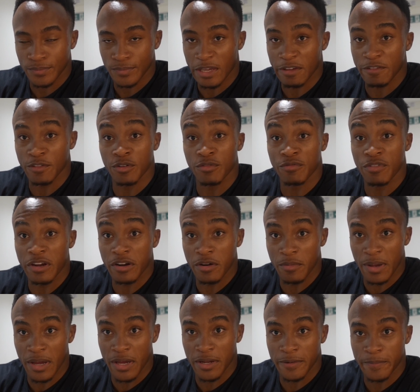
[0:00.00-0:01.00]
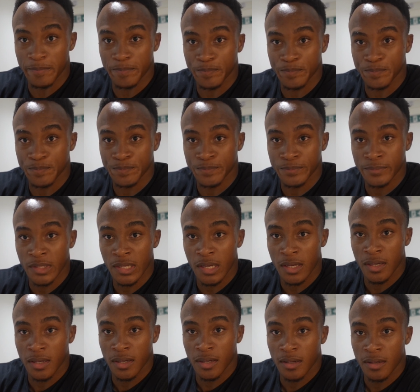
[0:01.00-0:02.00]
I feel very bad.
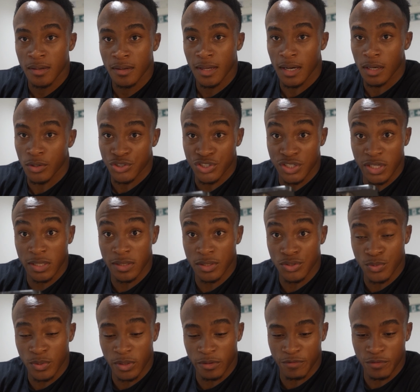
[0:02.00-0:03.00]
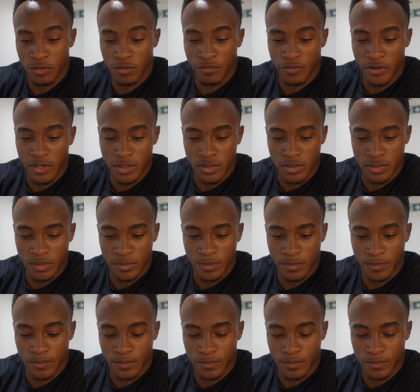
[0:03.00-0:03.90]
And I'll share this with a few friends.